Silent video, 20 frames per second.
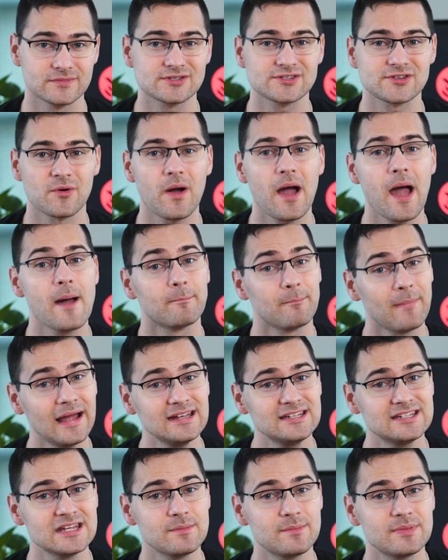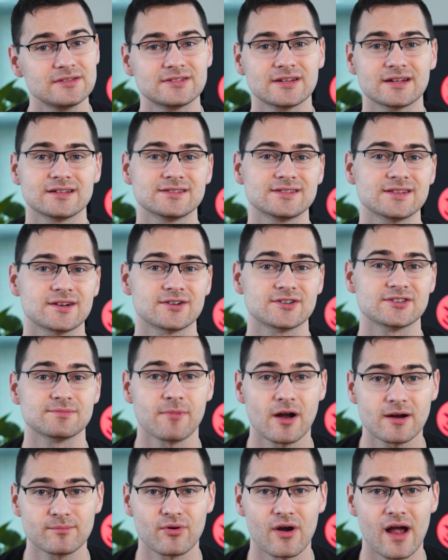So my tip is to consider
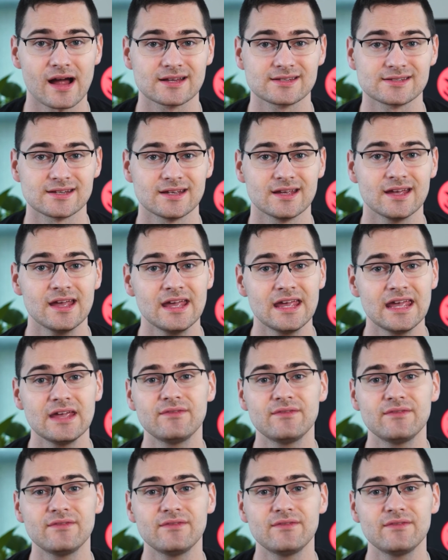Smartproxy